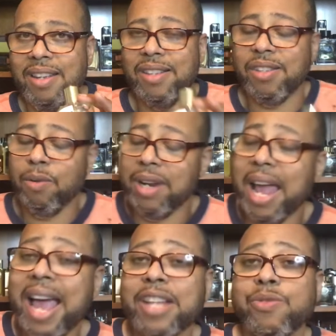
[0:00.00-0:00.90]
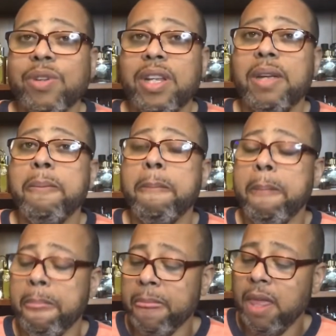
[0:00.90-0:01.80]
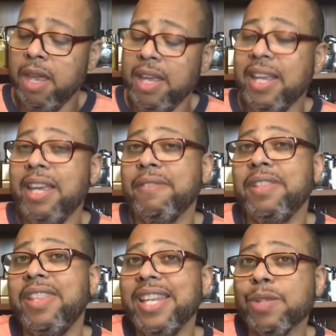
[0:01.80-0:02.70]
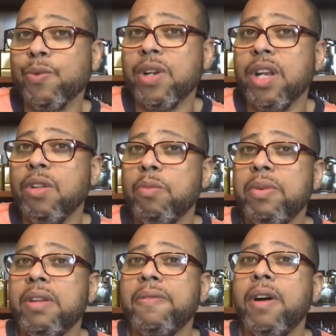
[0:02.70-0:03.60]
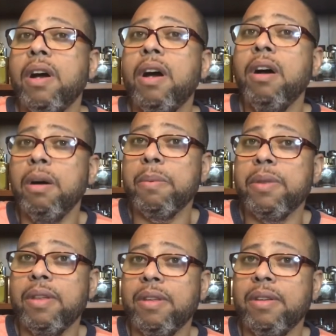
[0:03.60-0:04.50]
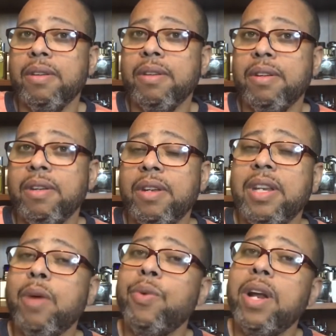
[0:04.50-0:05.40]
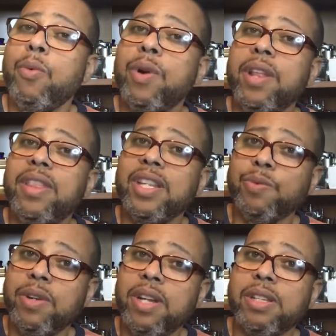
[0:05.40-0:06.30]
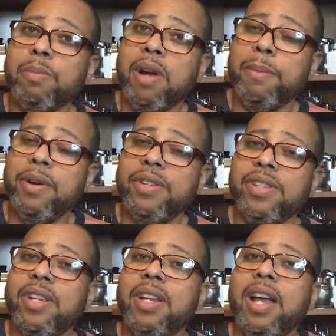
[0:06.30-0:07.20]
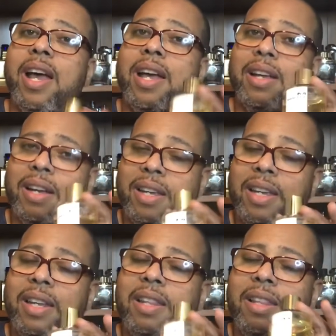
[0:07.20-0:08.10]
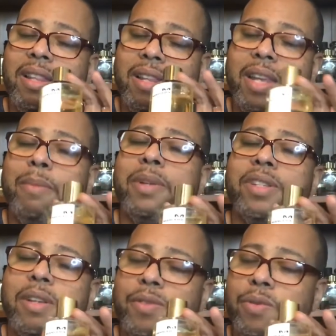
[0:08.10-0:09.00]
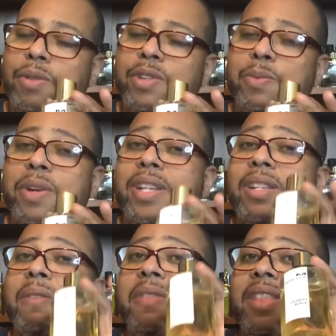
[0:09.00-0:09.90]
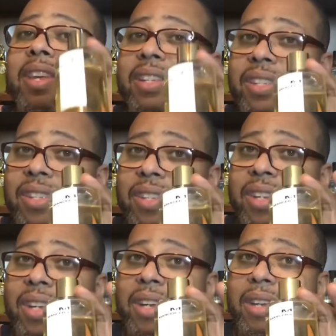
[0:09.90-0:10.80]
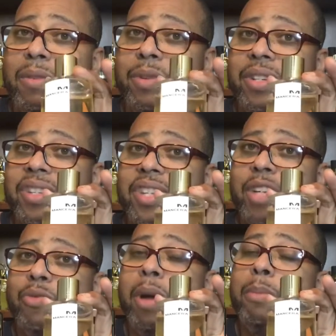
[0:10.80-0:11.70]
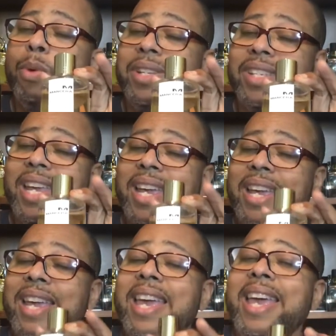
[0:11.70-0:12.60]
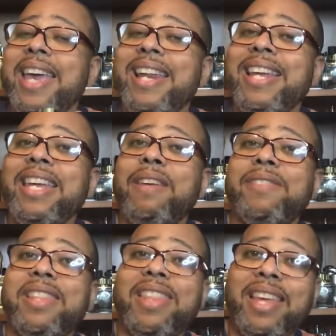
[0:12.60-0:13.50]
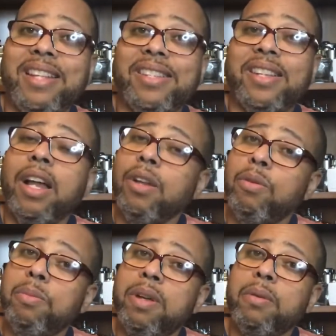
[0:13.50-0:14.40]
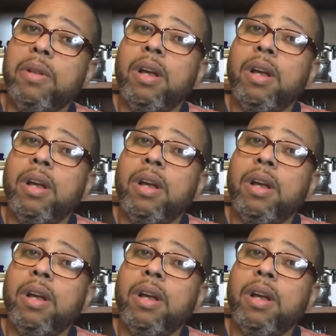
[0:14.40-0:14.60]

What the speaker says: So it actually gives this one a little bit of oomph. Now, when I wear this one as the primary scent, I again hit myself two or three sprays of this, which is Cedrat Boise, and it gives this a little bit